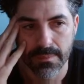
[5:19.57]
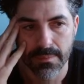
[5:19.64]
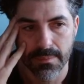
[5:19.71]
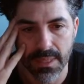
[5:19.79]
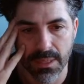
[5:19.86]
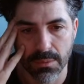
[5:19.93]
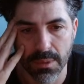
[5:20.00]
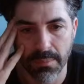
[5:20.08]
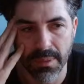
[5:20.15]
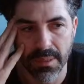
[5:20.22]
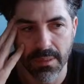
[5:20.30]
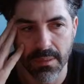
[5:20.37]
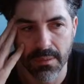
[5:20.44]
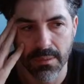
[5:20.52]
it would
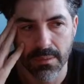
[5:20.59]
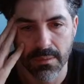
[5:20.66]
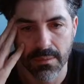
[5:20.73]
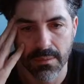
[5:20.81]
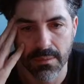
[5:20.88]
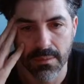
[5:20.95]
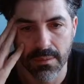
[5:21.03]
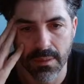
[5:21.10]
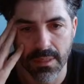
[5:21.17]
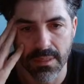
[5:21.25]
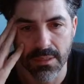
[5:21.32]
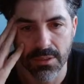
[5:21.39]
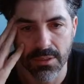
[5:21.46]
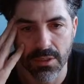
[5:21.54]
be a
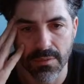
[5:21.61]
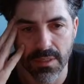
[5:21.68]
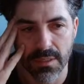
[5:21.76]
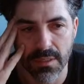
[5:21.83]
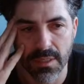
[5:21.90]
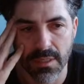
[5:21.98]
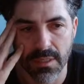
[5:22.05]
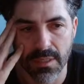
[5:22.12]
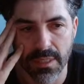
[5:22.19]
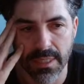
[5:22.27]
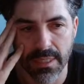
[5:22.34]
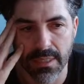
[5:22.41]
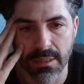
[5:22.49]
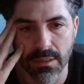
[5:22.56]
disservice not to
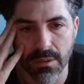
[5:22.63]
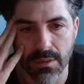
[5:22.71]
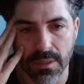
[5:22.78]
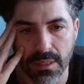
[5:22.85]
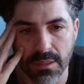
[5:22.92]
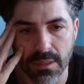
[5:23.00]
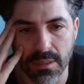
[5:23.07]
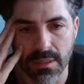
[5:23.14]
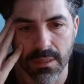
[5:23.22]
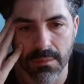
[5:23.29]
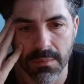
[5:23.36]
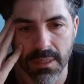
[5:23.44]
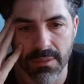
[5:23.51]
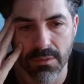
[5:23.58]
like include this on
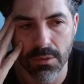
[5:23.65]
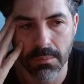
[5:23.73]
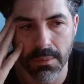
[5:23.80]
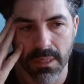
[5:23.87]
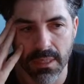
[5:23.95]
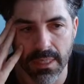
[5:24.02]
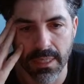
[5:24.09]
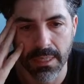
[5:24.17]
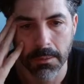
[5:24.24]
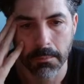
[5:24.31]
some level, but like